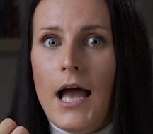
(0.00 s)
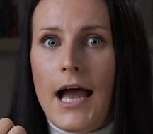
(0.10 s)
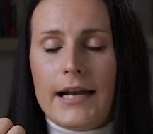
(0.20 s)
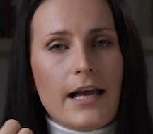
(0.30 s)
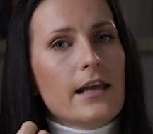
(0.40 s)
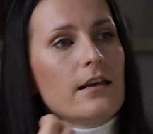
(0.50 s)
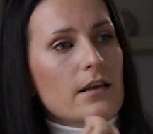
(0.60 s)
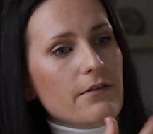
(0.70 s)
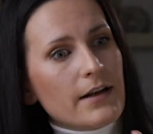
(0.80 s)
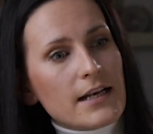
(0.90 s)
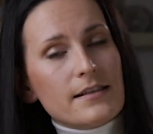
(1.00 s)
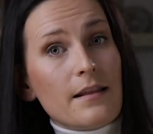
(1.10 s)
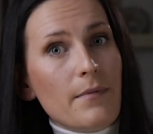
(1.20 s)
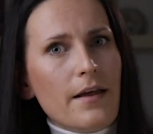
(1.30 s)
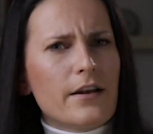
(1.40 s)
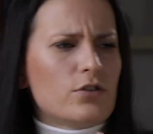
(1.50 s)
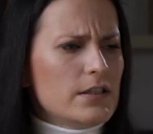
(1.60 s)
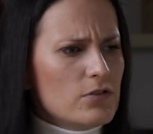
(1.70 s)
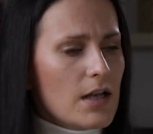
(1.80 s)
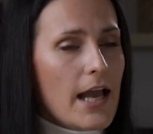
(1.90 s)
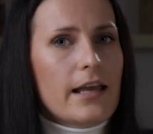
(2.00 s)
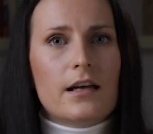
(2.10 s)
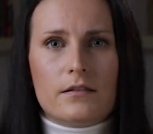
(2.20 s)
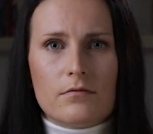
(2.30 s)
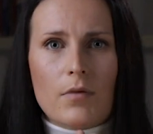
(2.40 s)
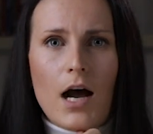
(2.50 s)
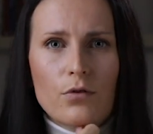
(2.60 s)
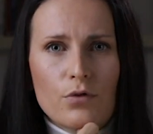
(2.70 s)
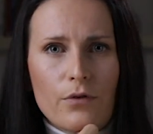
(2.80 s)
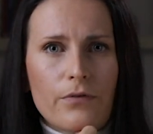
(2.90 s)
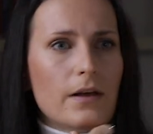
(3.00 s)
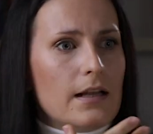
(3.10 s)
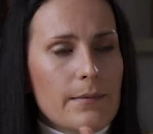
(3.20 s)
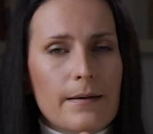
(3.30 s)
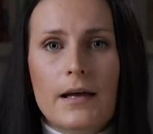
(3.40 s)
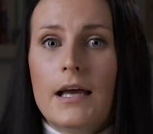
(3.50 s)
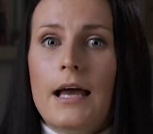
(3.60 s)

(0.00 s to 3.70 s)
And I even ask the mother, did you like it? How do you feel?